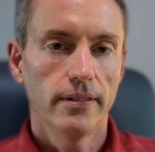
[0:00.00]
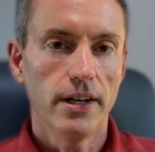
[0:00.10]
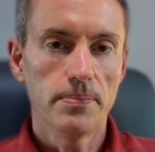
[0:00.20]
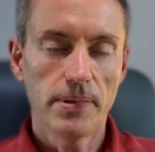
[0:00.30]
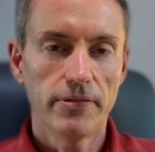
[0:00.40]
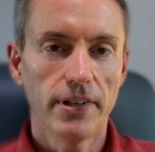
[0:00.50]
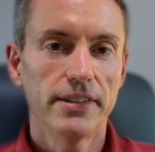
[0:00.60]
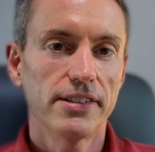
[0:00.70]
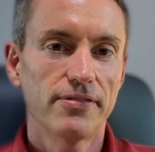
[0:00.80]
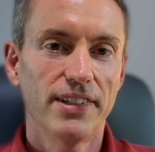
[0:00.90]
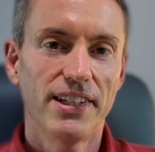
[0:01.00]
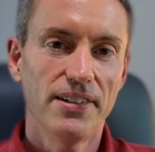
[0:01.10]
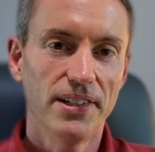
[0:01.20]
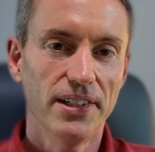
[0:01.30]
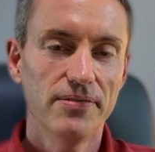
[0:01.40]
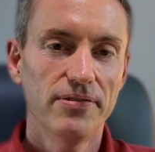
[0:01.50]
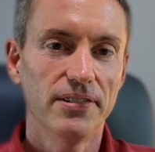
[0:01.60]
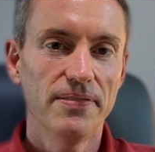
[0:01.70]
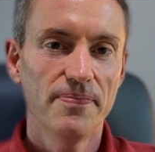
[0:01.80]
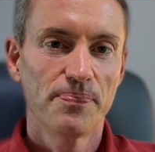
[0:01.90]
I hope you found this video
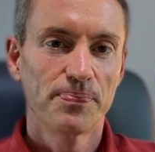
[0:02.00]
helpful.